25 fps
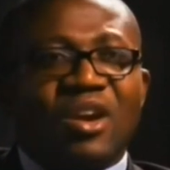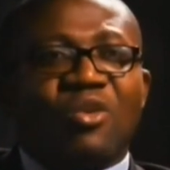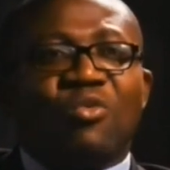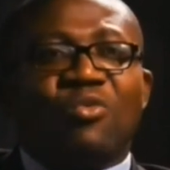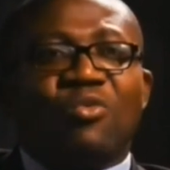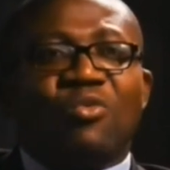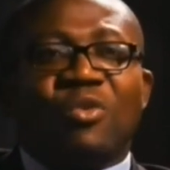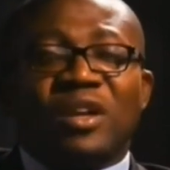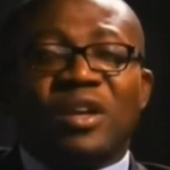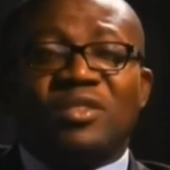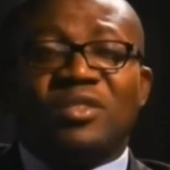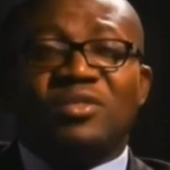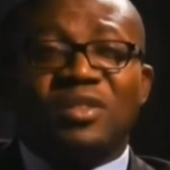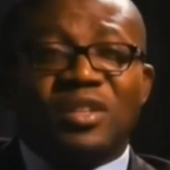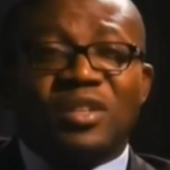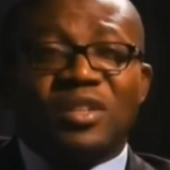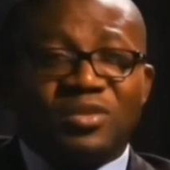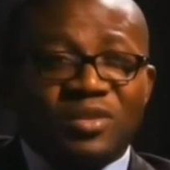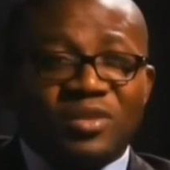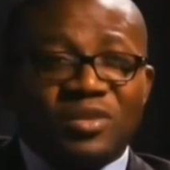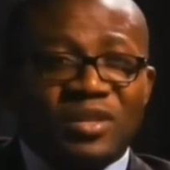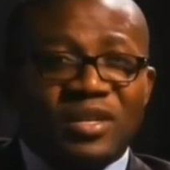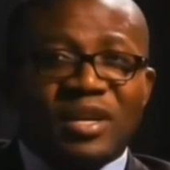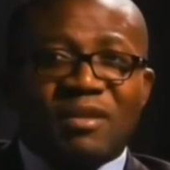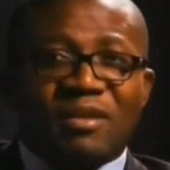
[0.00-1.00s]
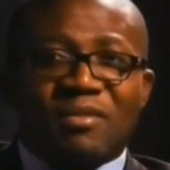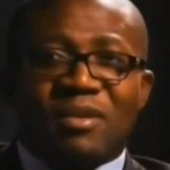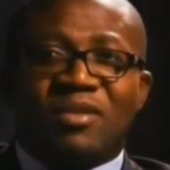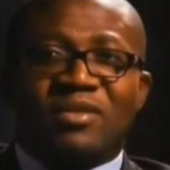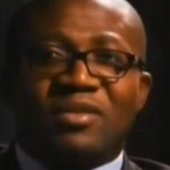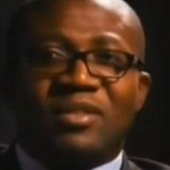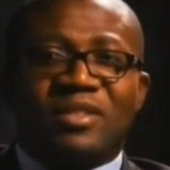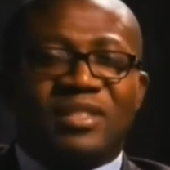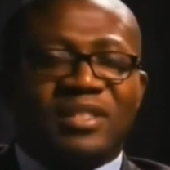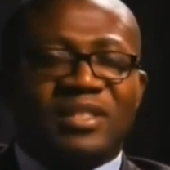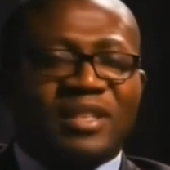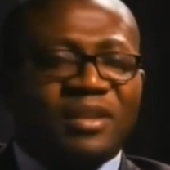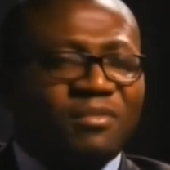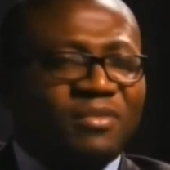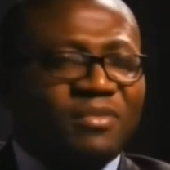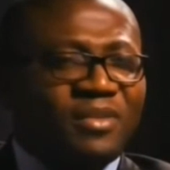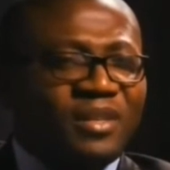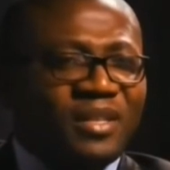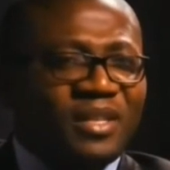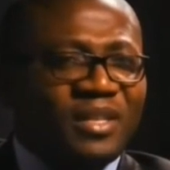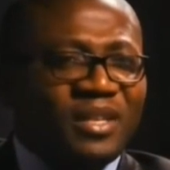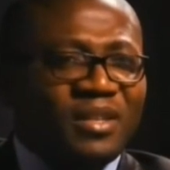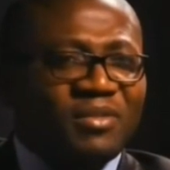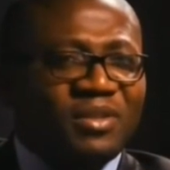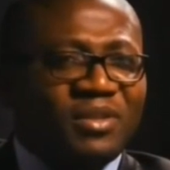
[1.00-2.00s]
What you are talking about is
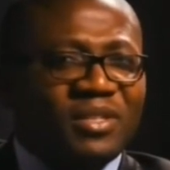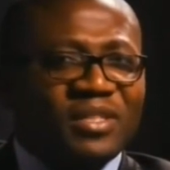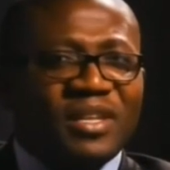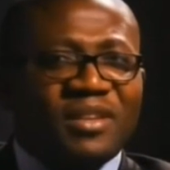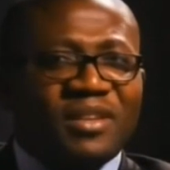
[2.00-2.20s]
something that was